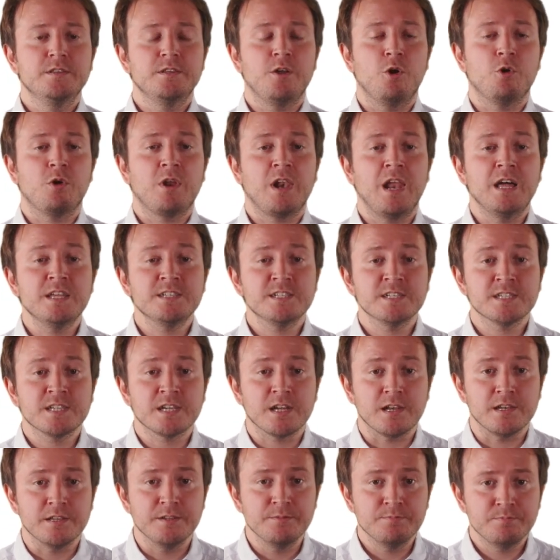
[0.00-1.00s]
Now,
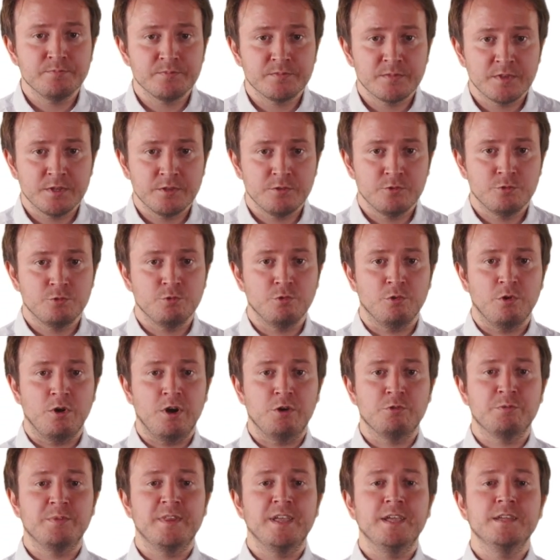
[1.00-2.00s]
classically, to
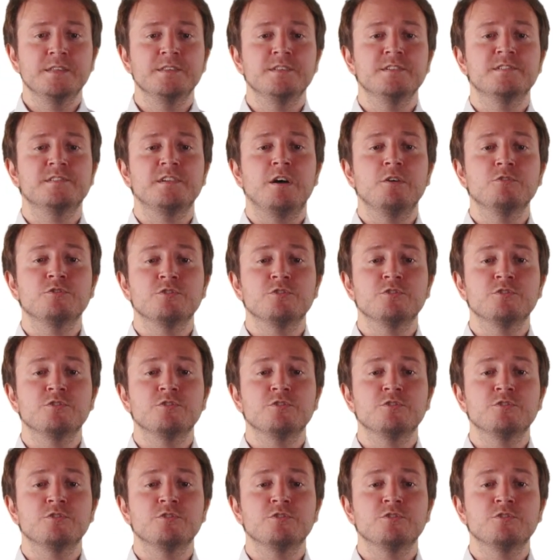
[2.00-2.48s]
obtain this